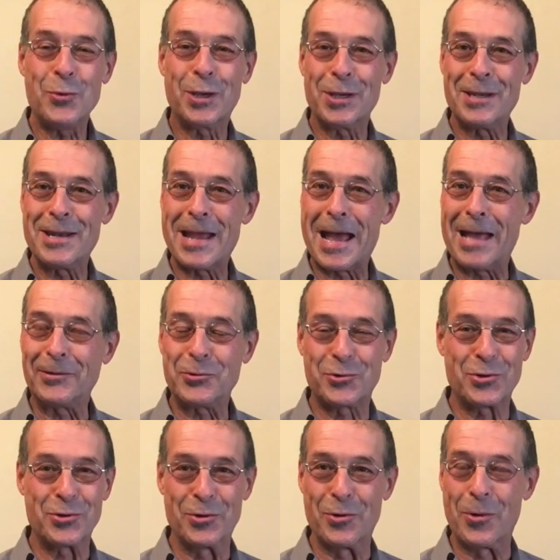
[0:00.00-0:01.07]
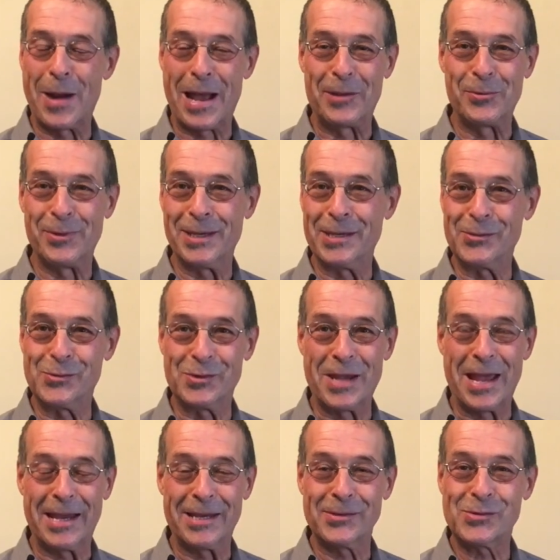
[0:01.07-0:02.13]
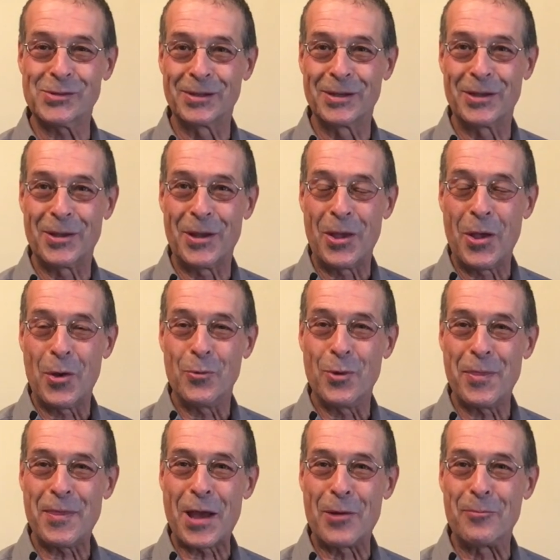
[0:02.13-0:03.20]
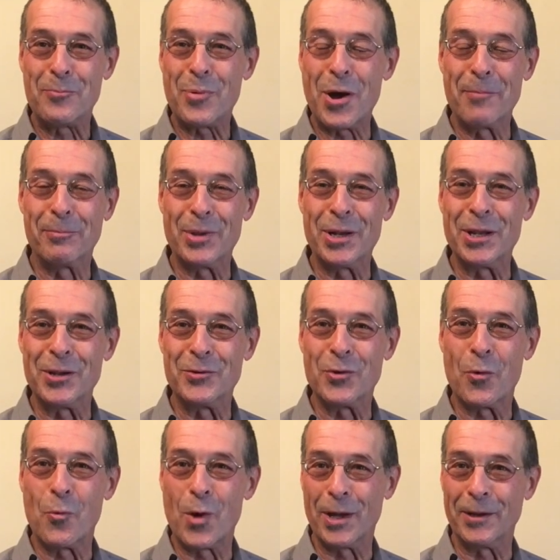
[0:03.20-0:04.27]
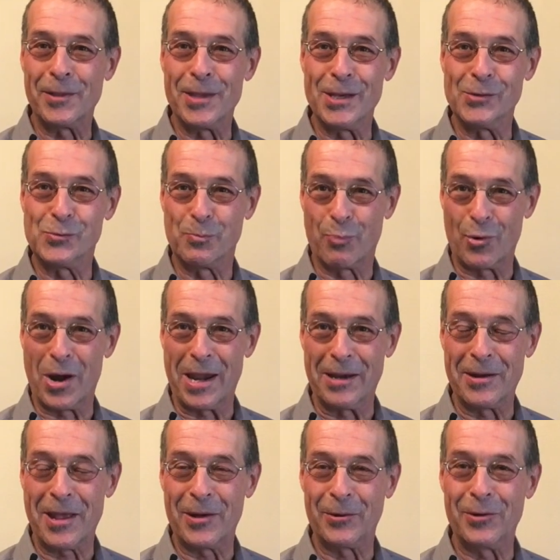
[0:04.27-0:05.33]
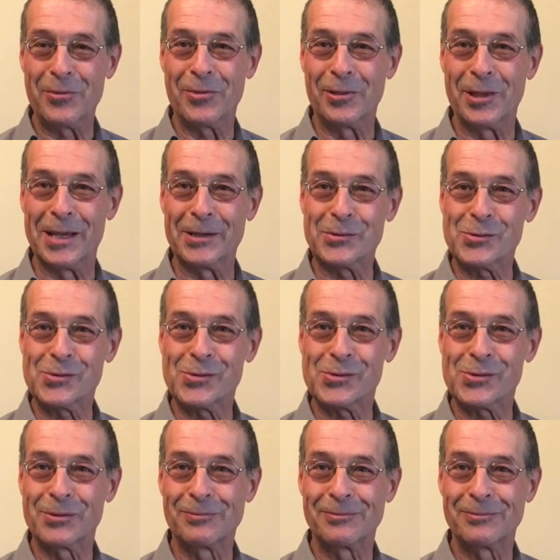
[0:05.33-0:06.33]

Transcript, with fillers: cannot turn around these days without bumping into one of these brain health lists.